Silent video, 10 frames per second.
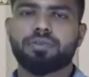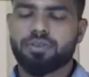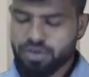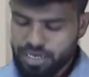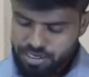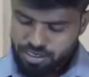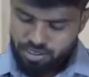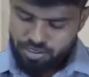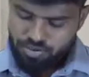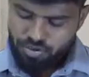Okay,
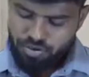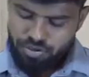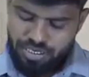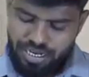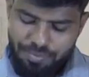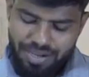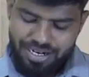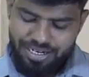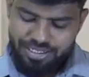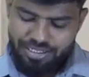so here I am
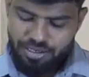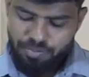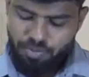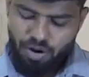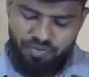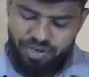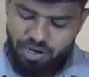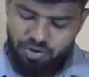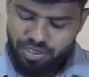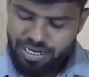calculating the profit.
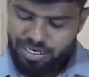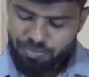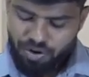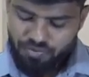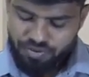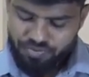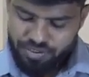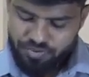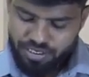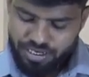How to calculate profit?
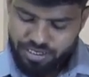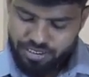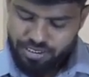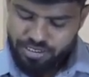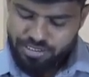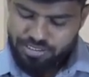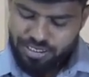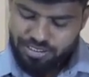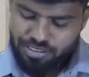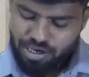First we'll take
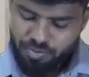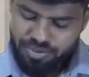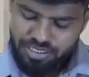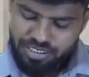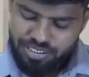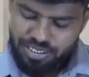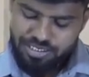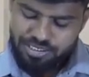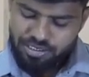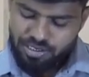sales. How much is the sales?